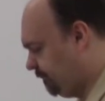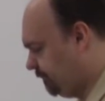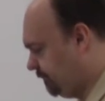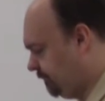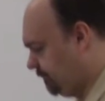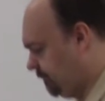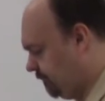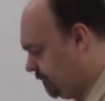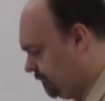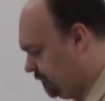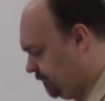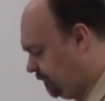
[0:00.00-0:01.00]

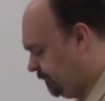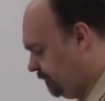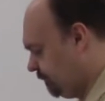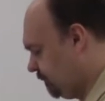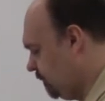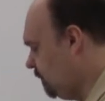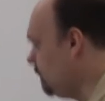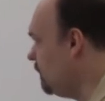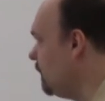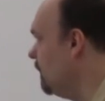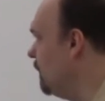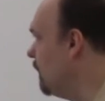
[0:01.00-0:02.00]

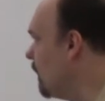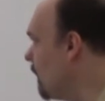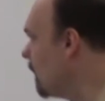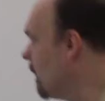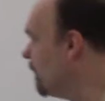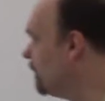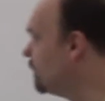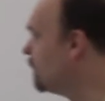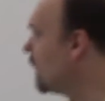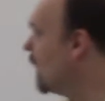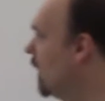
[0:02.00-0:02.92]
No one is speaking in this clip.